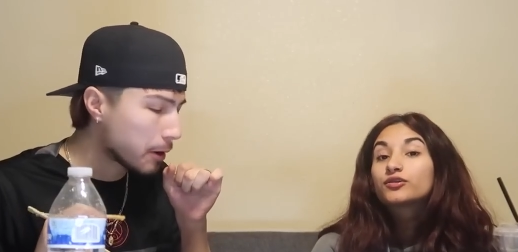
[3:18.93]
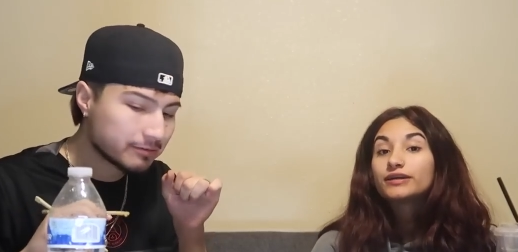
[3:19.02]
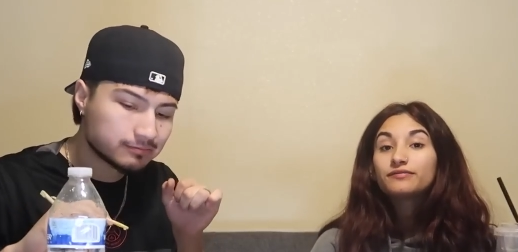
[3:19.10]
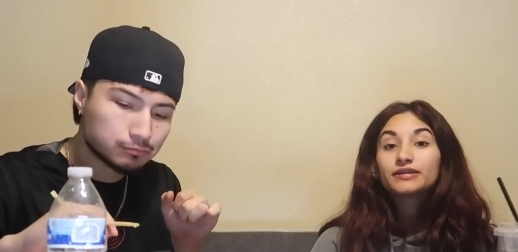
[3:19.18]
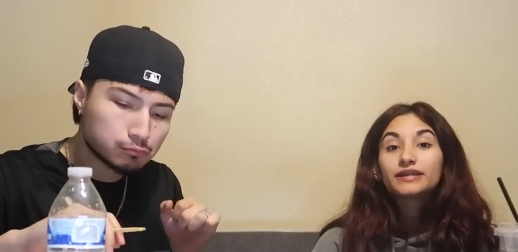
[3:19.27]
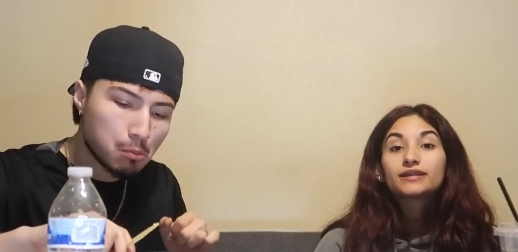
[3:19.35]

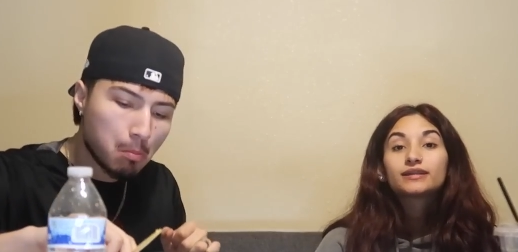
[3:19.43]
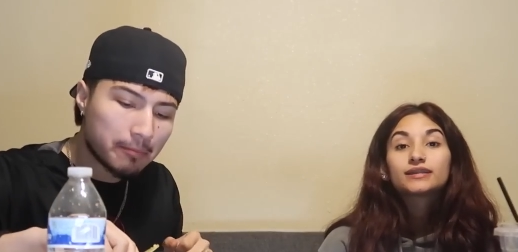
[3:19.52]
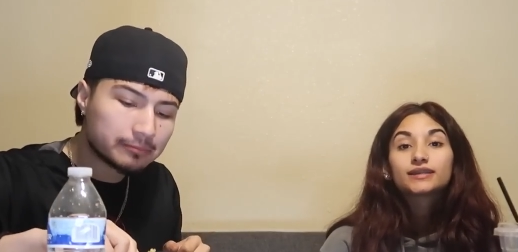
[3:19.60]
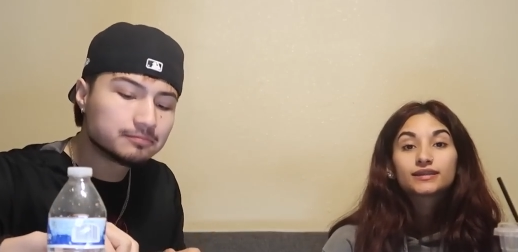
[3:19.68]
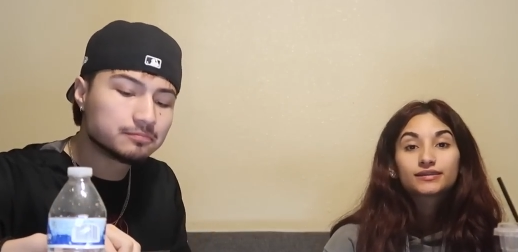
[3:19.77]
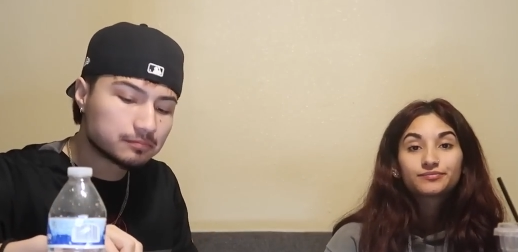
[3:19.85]
Speaker 1: cravings?
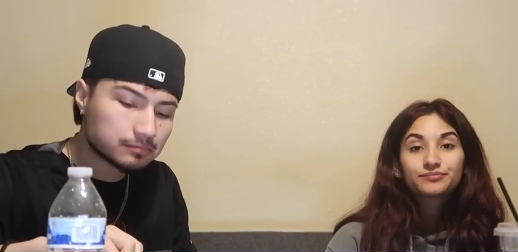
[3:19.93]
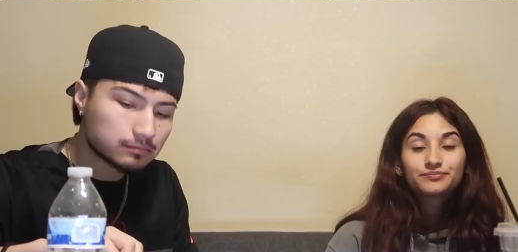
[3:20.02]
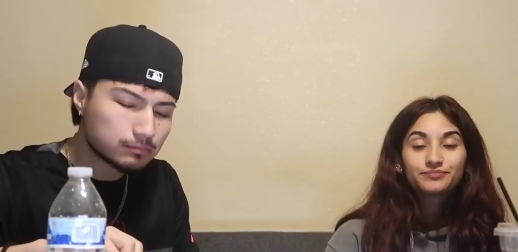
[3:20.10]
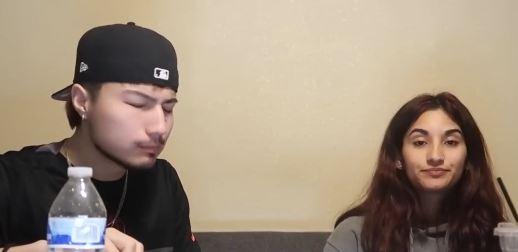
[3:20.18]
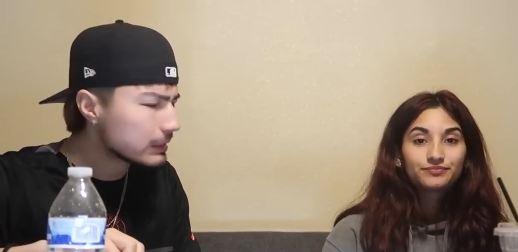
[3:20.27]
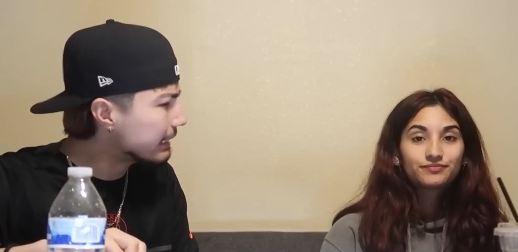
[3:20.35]

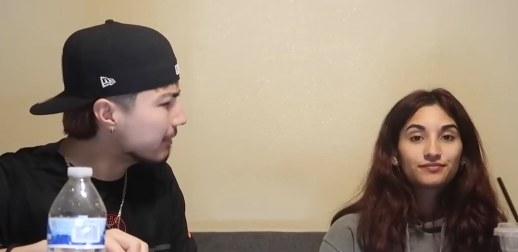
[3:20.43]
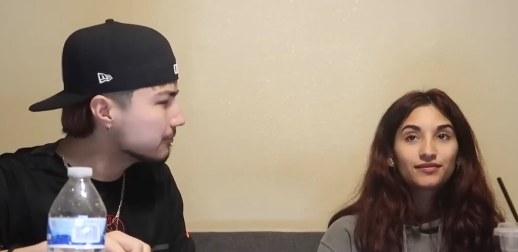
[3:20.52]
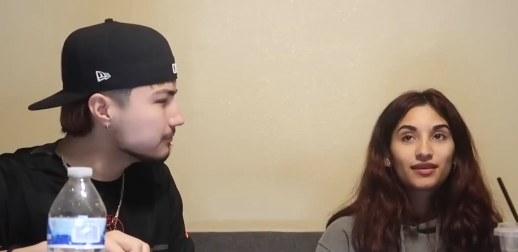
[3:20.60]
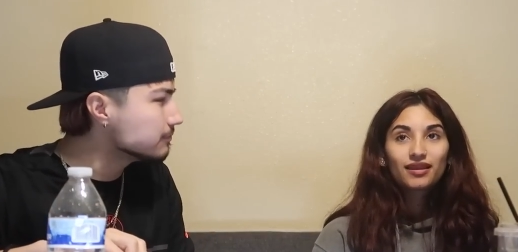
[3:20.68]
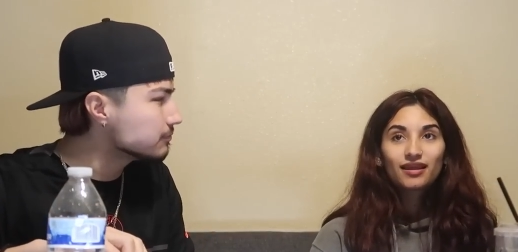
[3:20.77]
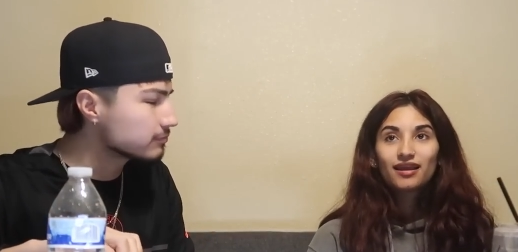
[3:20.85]

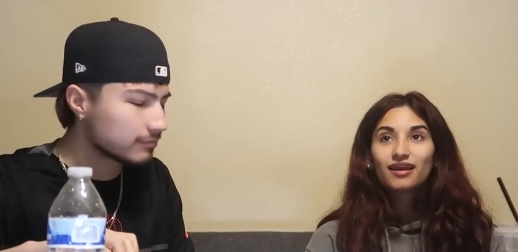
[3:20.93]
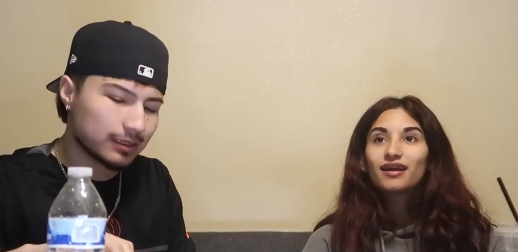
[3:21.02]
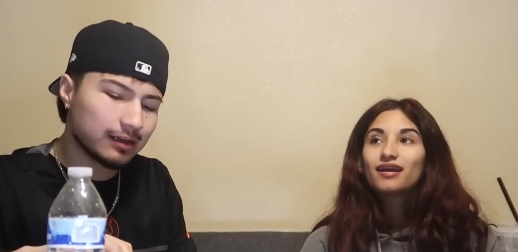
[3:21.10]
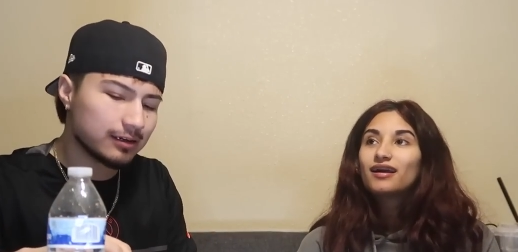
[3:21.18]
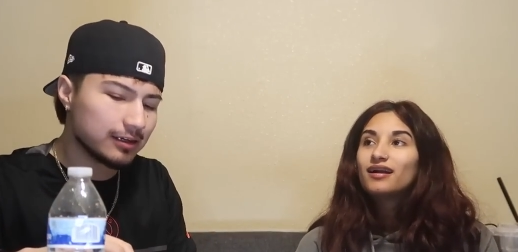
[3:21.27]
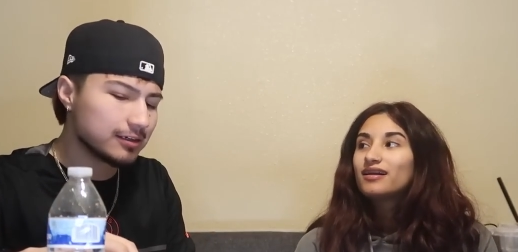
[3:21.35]
Speaker 2: Mm,
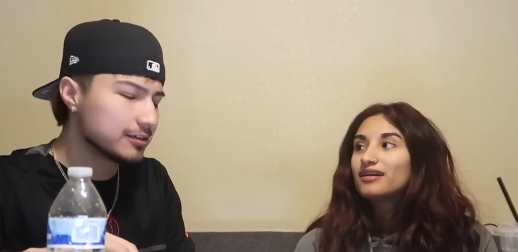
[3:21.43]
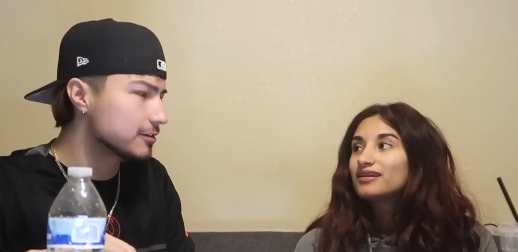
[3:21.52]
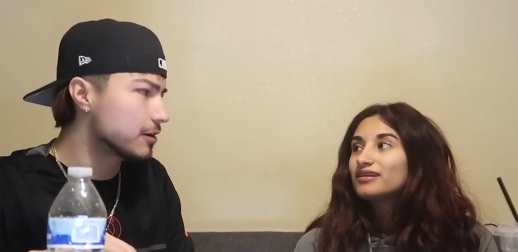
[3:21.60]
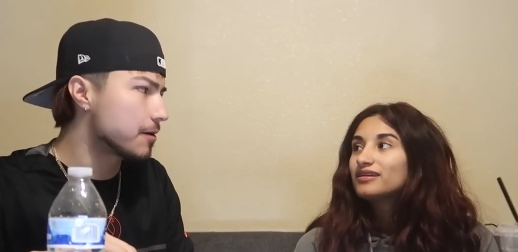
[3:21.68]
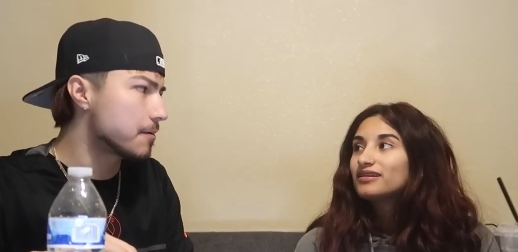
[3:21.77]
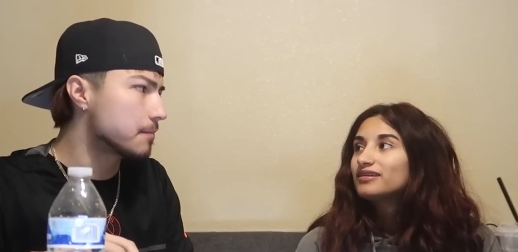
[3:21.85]
not lately,
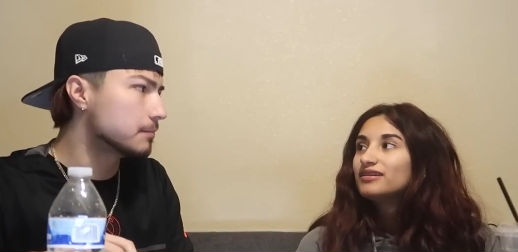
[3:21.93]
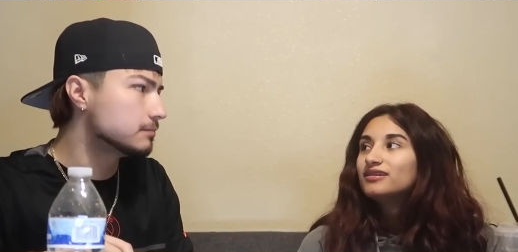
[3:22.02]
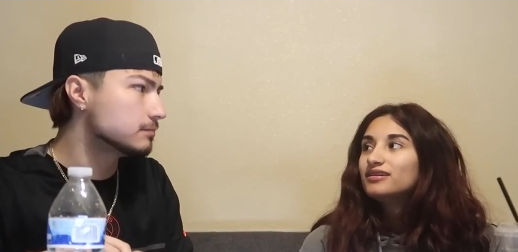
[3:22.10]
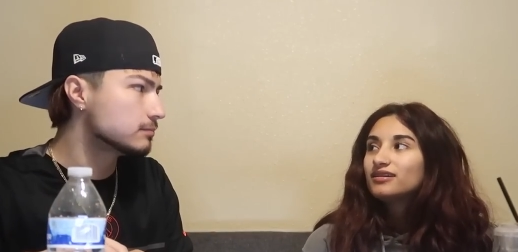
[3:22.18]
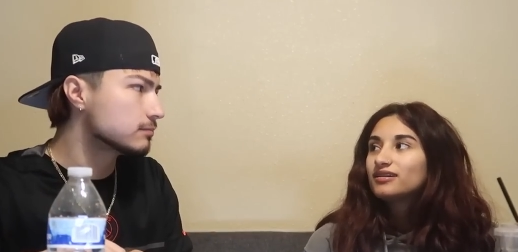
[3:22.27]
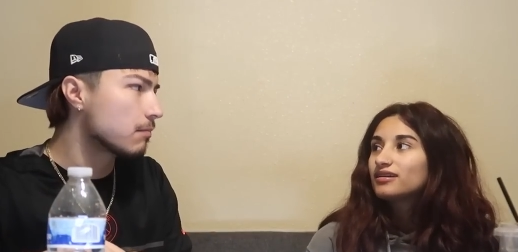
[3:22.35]
huh?
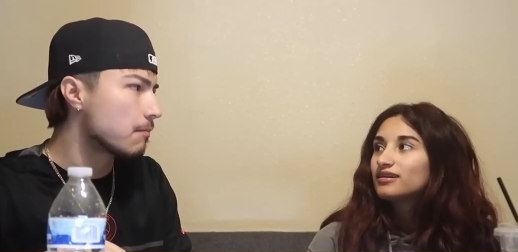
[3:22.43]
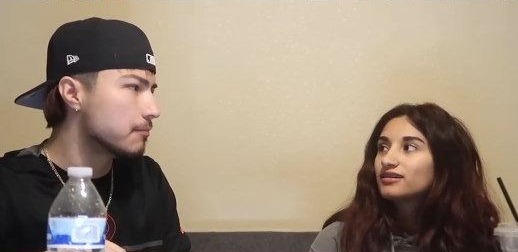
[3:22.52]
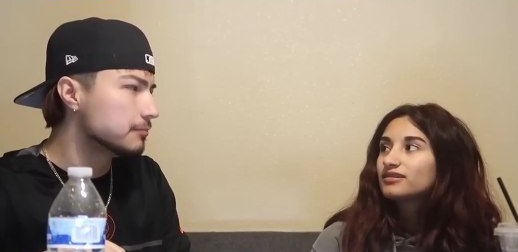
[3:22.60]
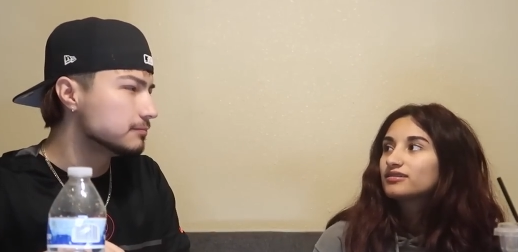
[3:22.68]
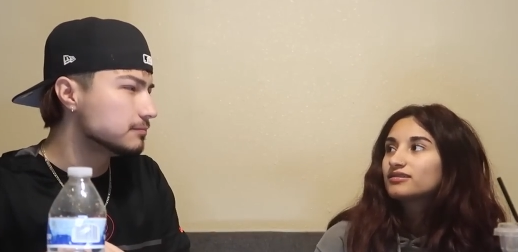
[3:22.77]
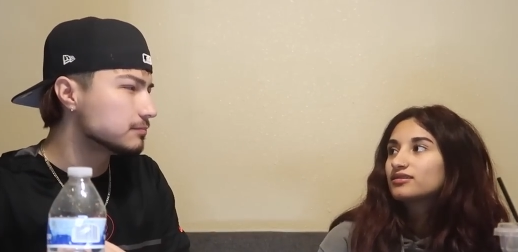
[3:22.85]

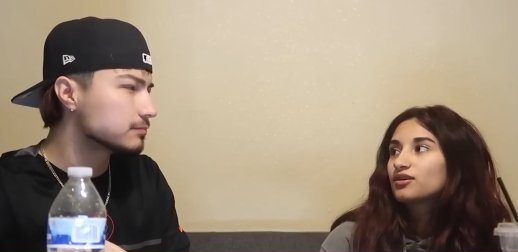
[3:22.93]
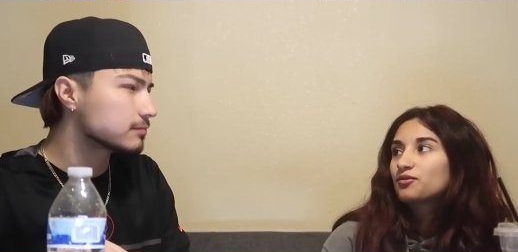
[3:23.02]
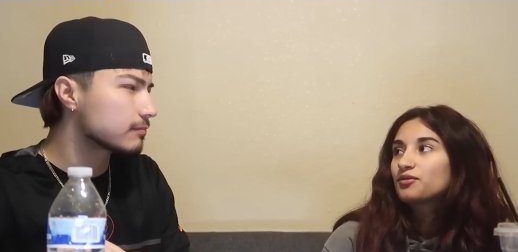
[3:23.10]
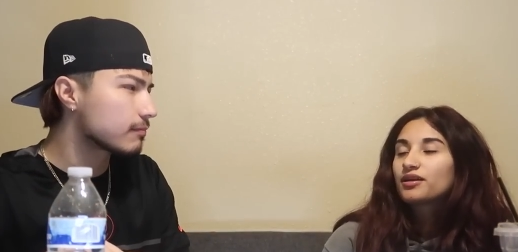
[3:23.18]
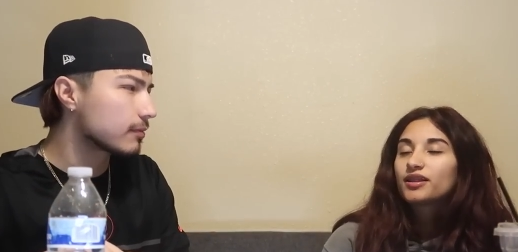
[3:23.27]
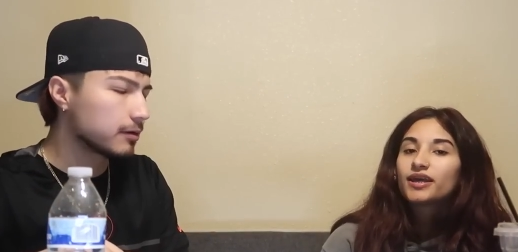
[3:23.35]
Speaker 1: No,
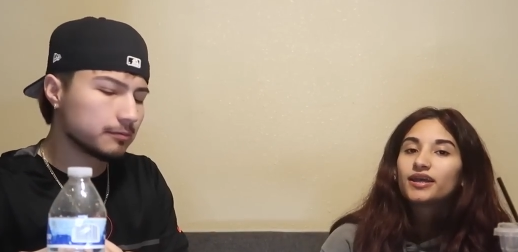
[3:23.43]
not